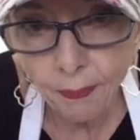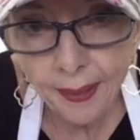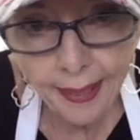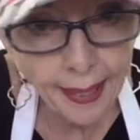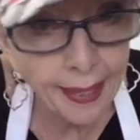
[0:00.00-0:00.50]

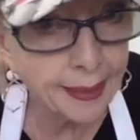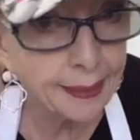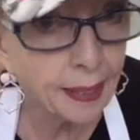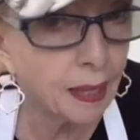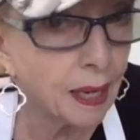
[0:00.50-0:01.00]
Yes,
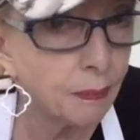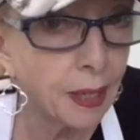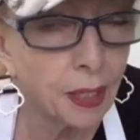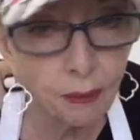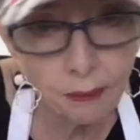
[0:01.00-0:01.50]
I got
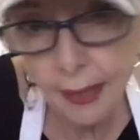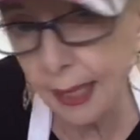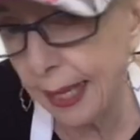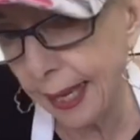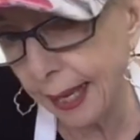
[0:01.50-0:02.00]
my cute
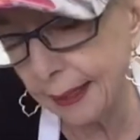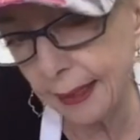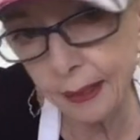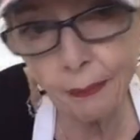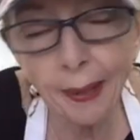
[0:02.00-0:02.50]
little hat
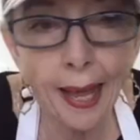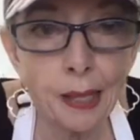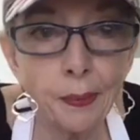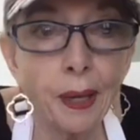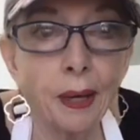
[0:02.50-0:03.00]
in
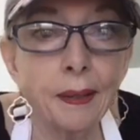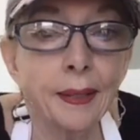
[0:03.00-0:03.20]
Panama.